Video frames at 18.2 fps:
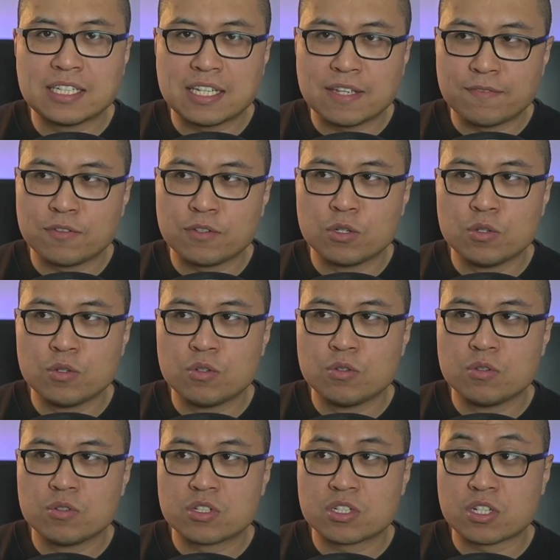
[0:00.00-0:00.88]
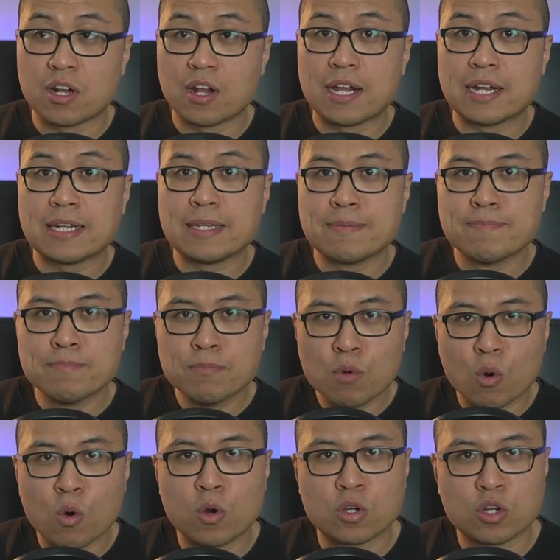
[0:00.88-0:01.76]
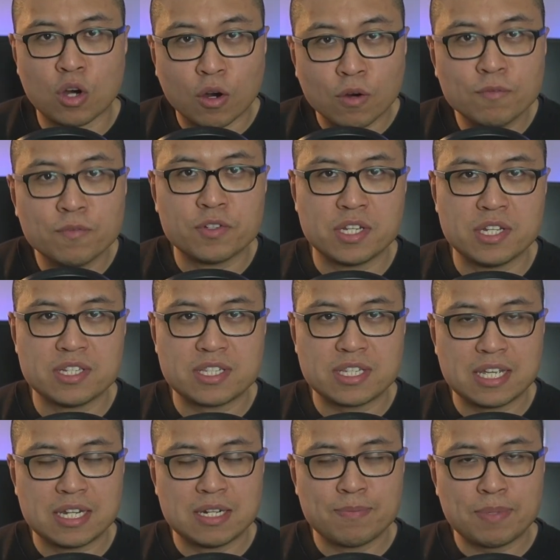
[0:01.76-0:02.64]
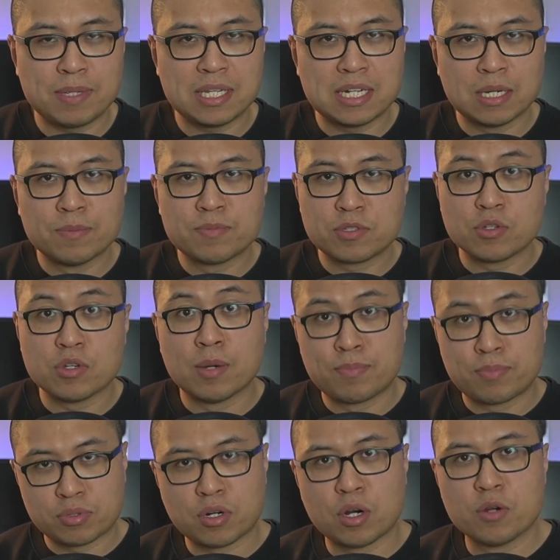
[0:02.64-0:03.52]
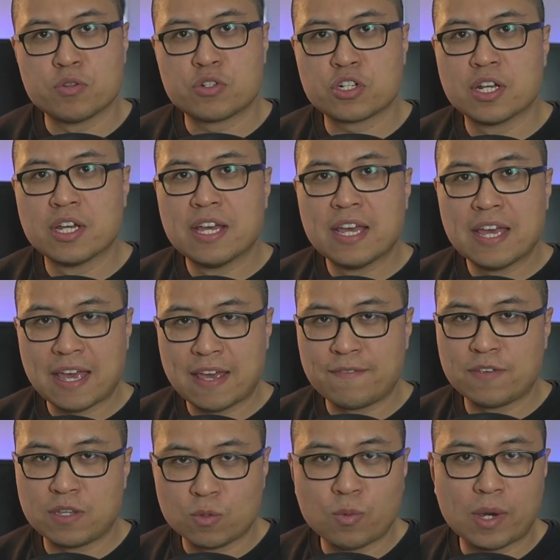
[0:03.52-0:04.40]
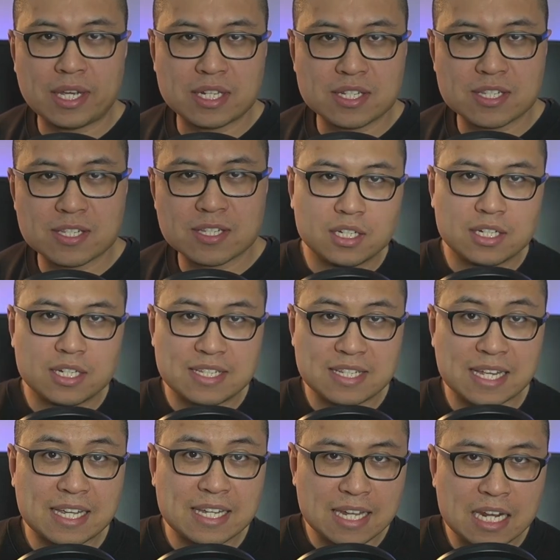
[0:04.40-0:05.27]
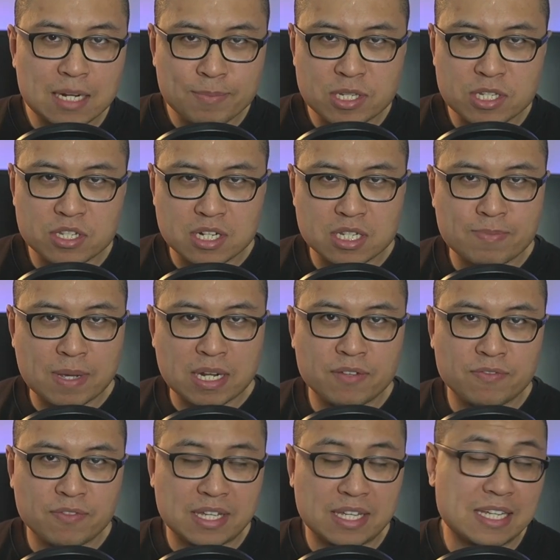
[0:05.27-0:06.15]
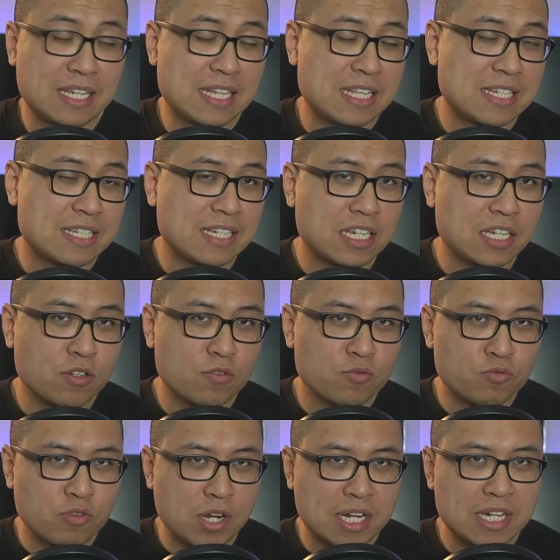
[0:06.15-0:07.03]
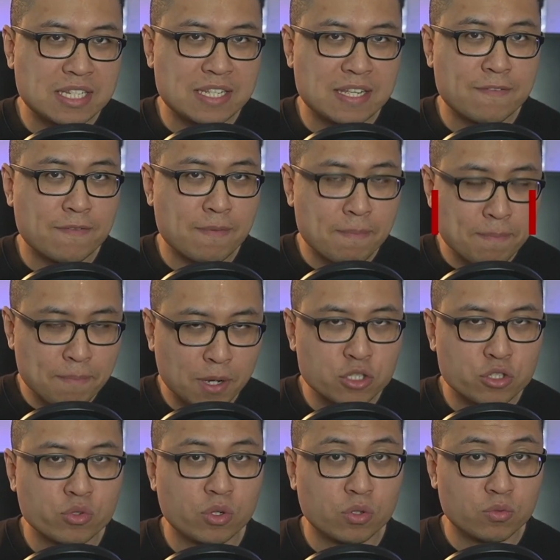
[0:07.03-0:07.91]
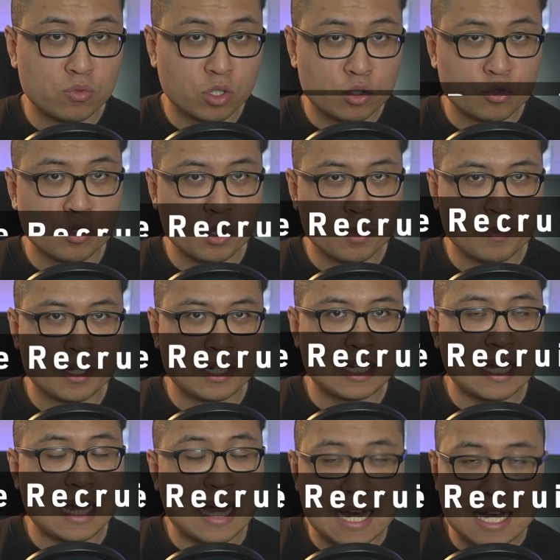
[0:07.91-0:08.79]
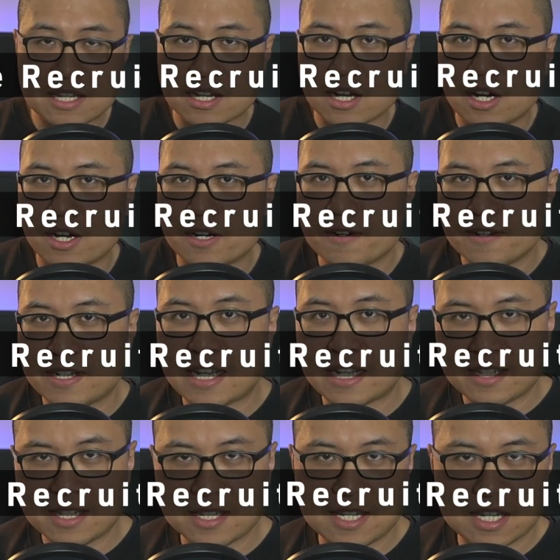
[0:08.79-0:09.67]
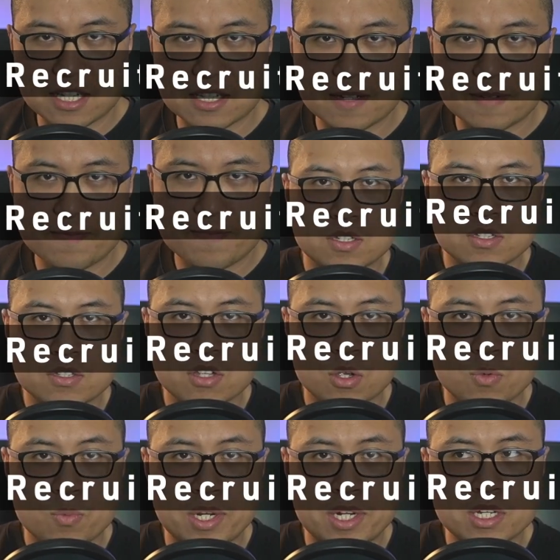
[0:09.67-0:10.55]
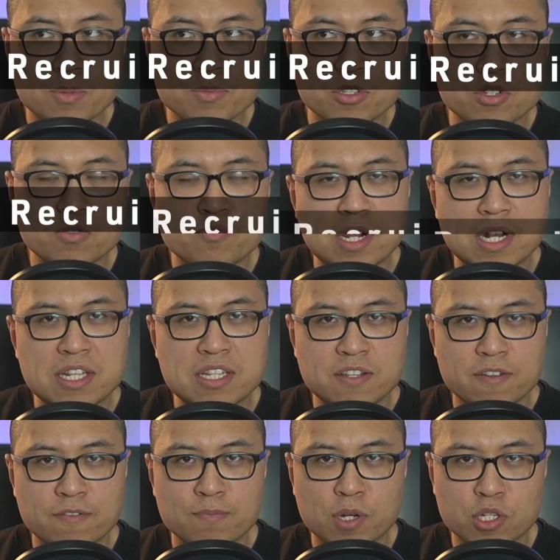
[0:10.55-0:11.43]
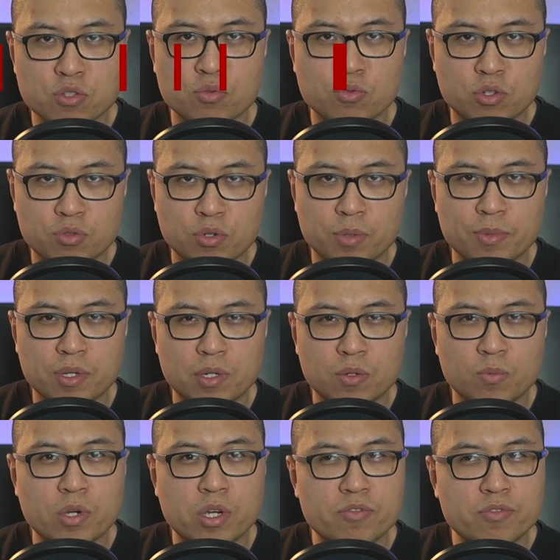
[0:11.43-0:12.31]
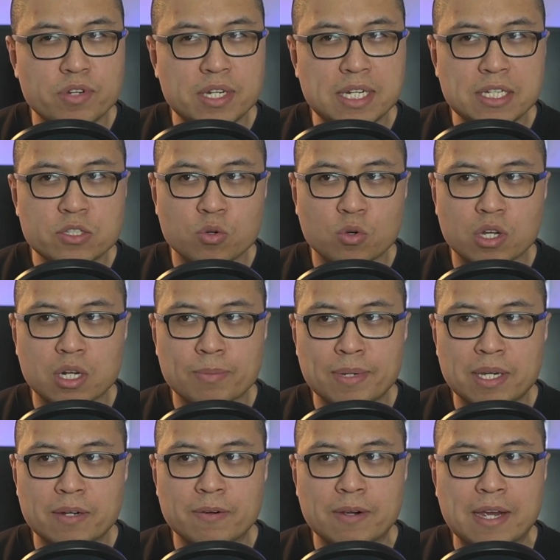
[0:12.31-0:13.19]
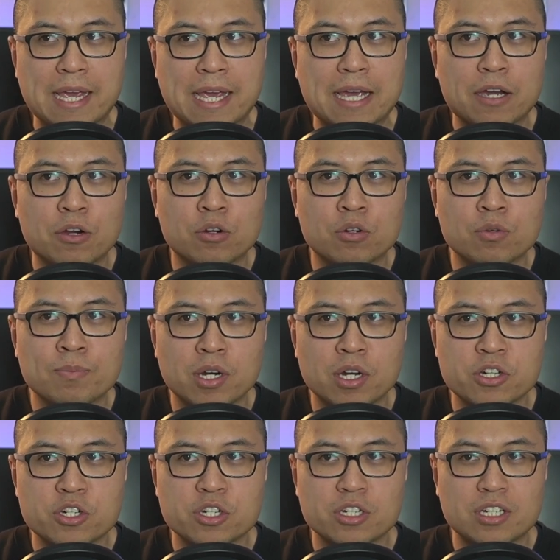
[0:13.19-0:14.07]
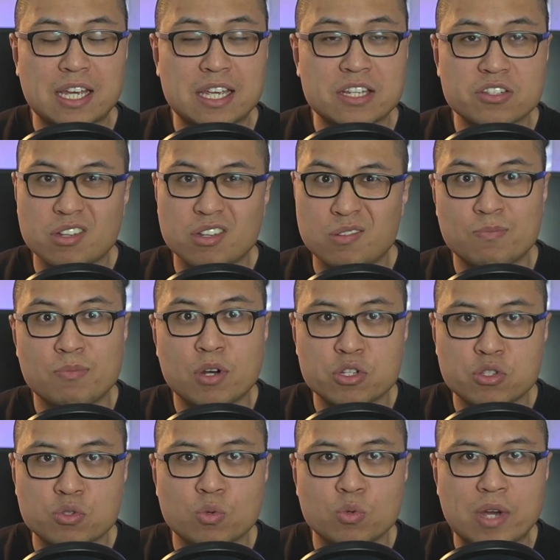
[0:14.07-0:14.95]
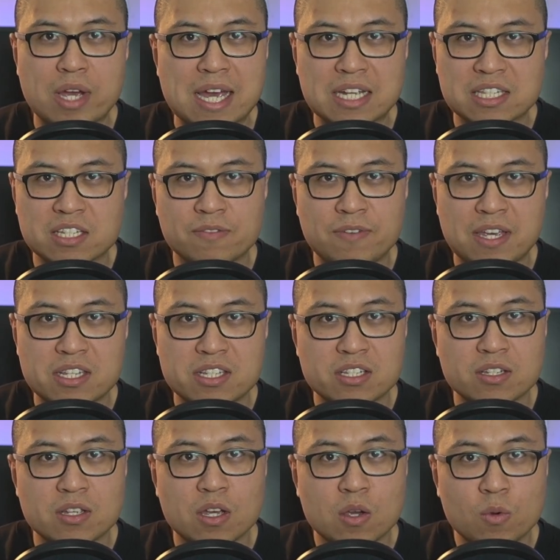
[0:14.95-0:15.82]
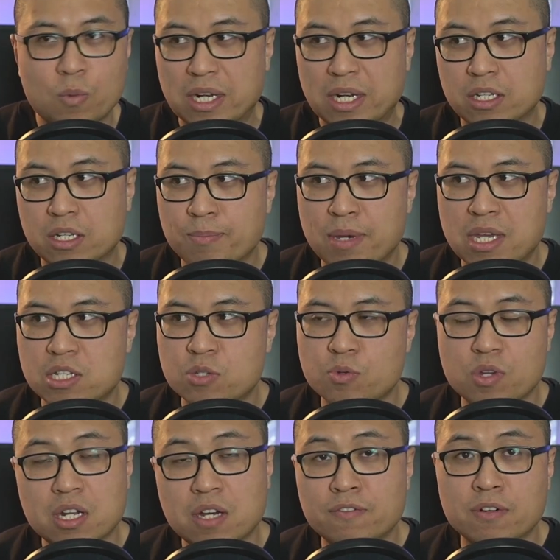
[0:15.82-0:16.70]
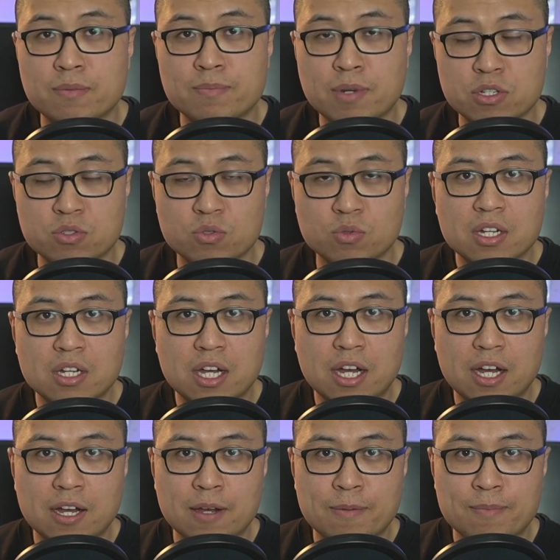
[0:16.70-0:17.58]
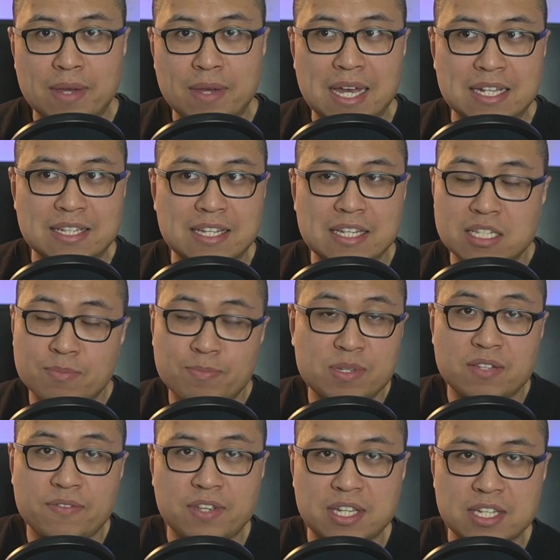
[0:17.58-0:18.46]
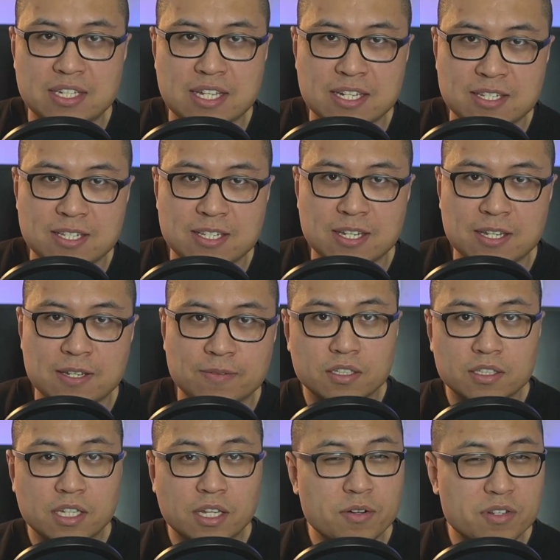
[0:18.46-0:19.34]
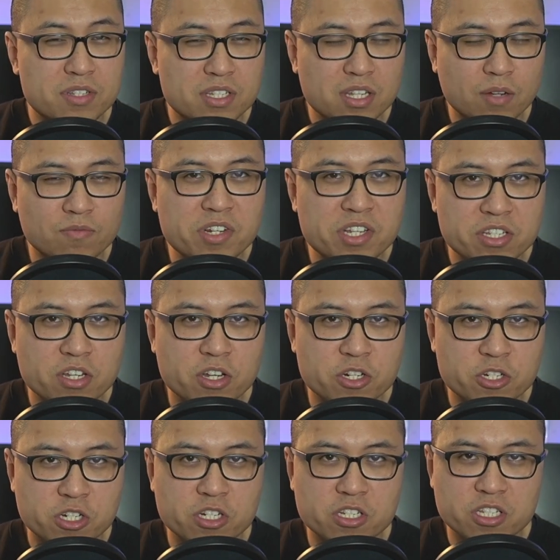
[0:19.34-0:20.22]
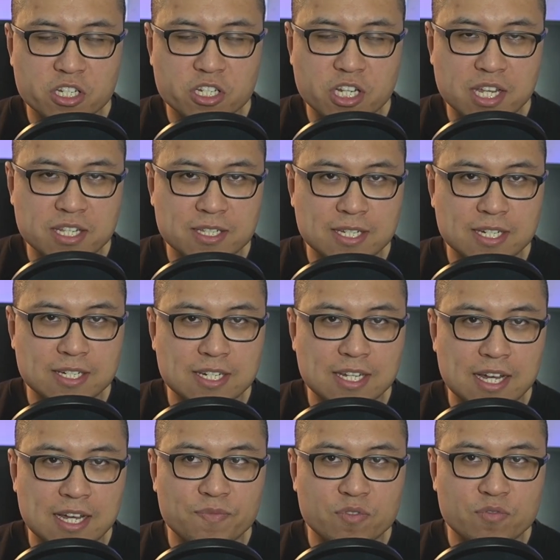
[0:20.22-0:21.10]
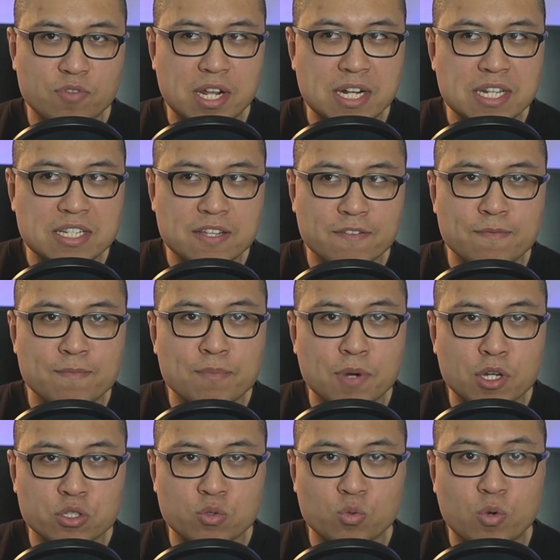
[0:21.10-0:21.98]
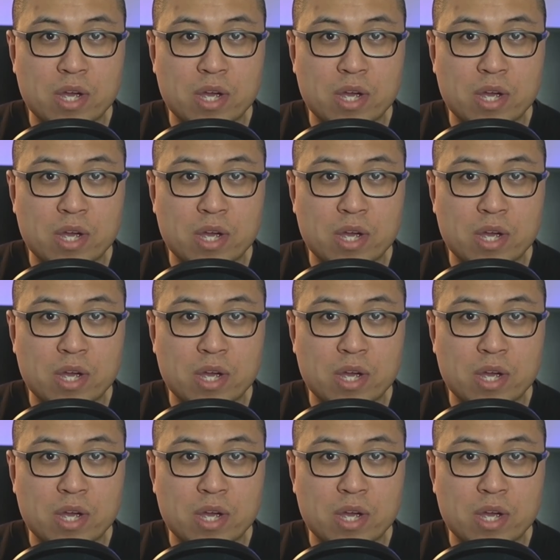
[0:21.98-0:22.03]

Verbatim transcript: give you slightly more confidence in being able to approach heavy weights. The second element to this benefit is the relative muscle recruitment at higher intensities. So when it comes to relative muscle recruitment, we're really talking about how much a certain muscle activates when compared to another muscle um, at a specific intensity. There is some research to suggest that relative muscle